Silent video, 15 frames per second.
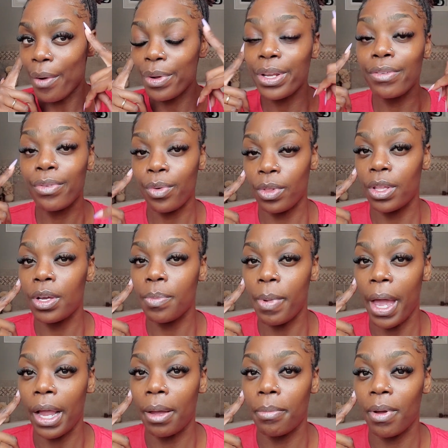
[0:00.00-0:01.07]
would even look
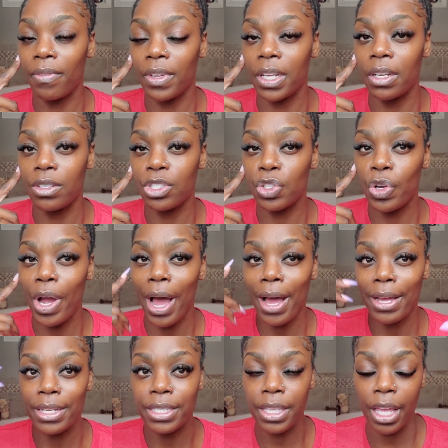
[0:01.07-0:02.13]
back at my videos, you
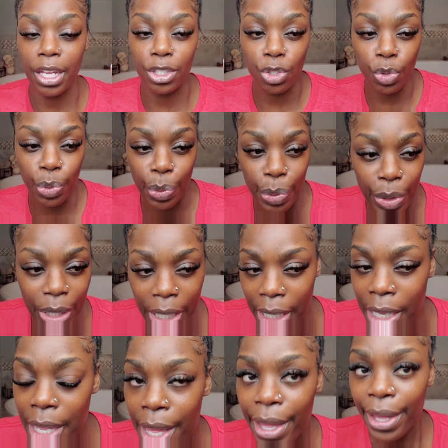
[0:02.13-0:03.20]
guys, and
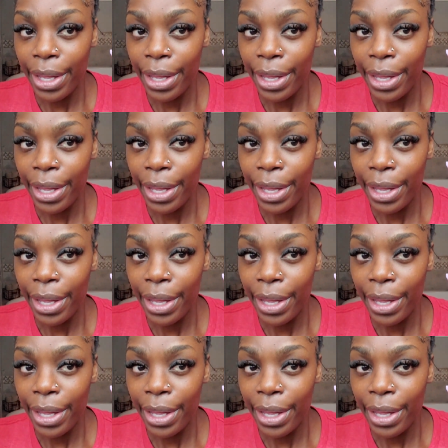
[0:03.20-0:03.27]
truly